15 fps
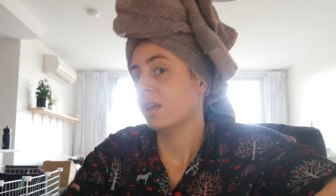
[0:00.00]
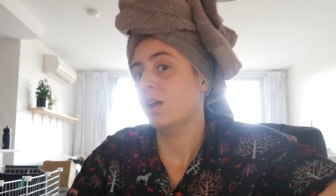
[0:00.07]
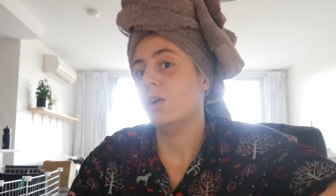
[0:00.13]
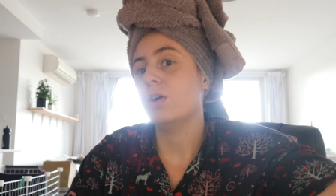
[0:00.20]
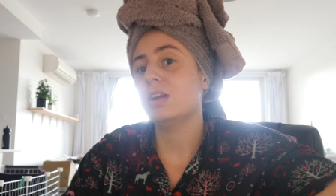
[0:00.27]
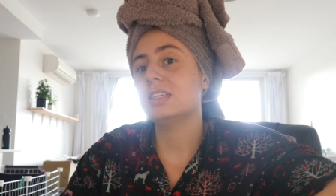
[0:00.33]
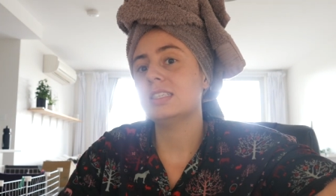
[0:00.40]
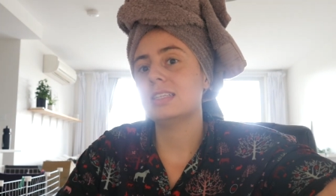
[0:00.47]

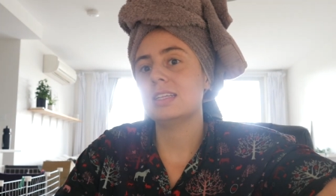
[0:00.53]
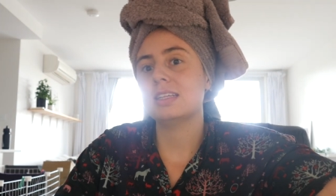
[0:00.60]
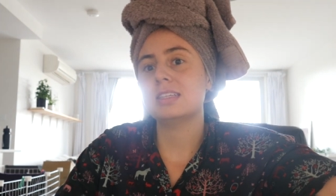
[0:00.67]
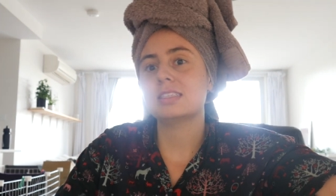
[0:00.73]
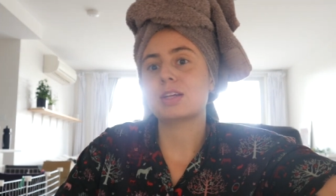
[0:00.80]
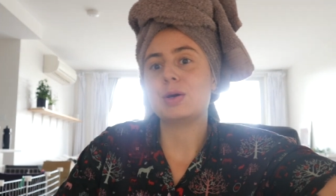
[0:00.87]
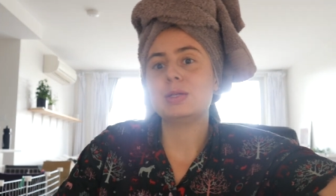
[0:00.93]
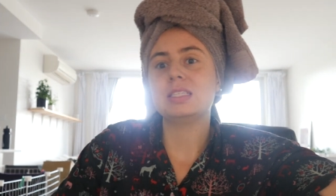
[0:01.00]
Honestly,
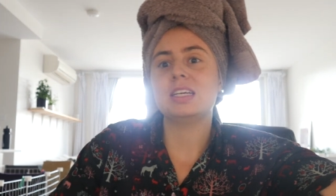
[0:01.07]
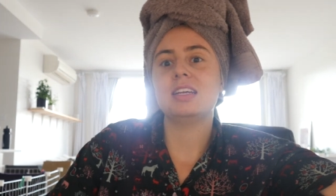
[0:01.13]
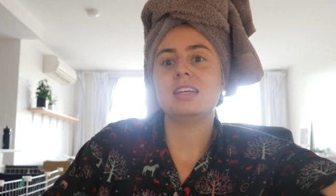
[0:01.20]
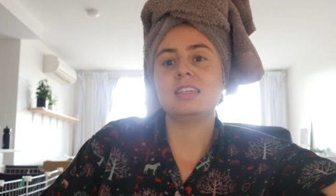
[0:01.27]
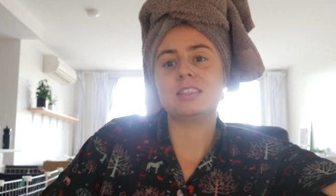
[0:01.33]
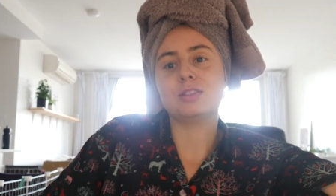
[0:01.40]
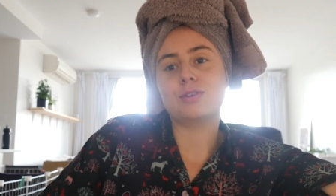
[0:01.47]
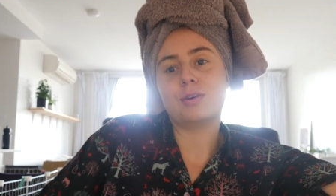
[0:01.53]
this content
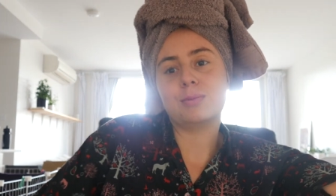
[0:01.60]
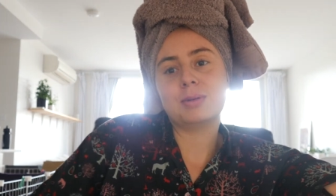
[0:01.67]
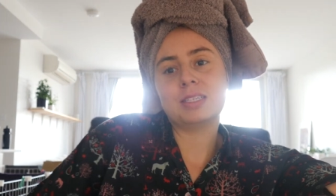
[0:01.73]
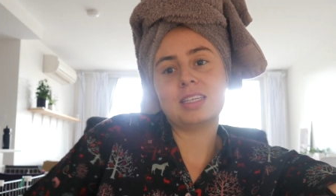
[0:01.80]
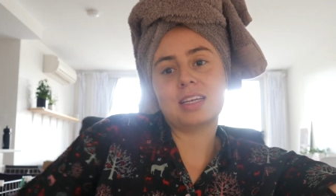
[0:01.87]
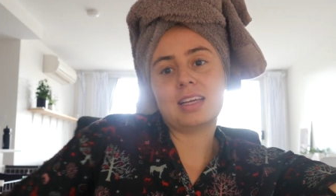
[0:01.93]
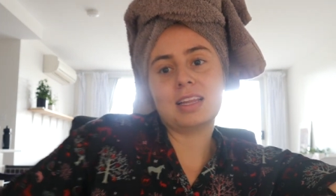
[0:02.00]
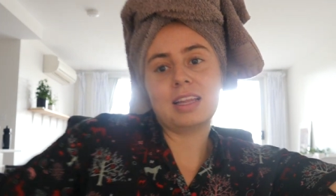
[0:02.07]
is not
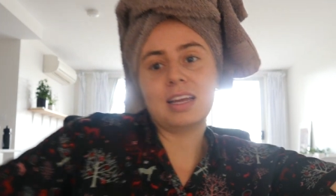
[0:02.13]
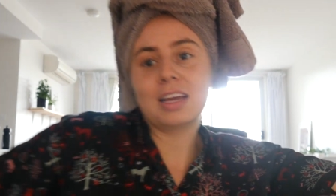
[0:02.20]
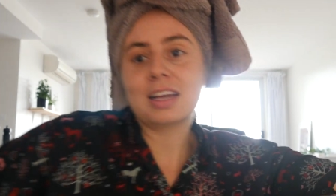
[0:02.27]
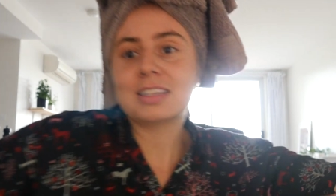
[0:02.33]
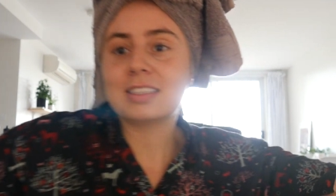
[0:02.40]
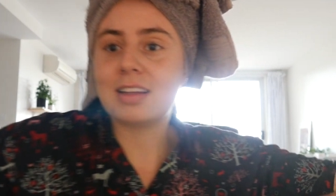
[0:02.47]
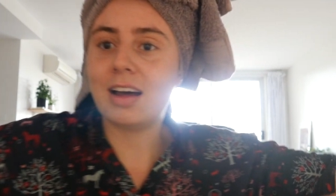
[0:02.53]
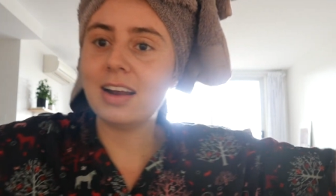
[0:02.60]
particularly
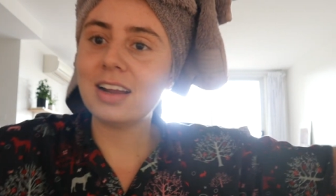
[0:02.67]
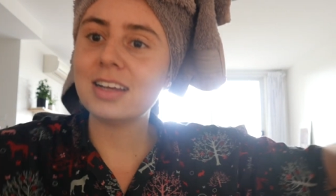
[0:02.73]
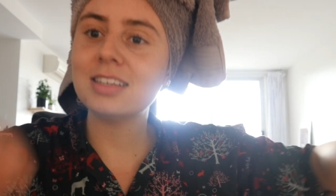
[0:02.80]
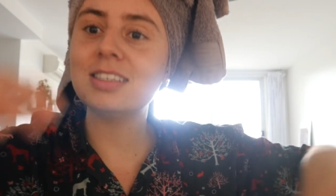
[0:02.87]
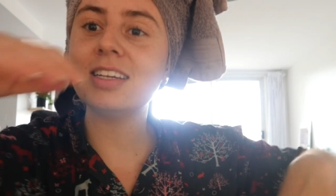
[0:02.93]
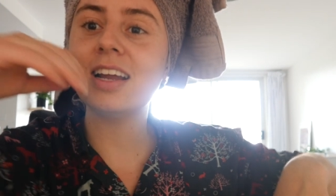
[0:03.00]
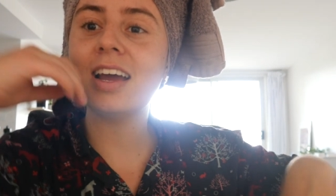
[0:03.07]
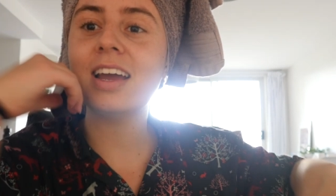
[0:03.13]
exciting
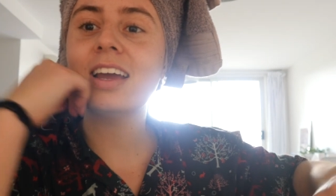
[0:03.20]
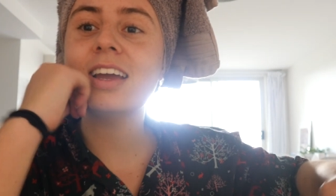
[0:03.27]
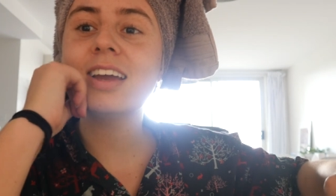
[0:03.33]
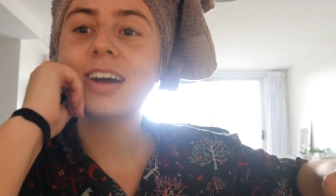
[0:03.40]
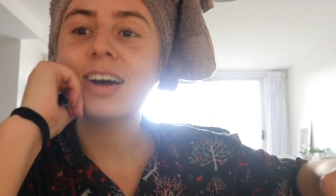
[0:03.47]
today,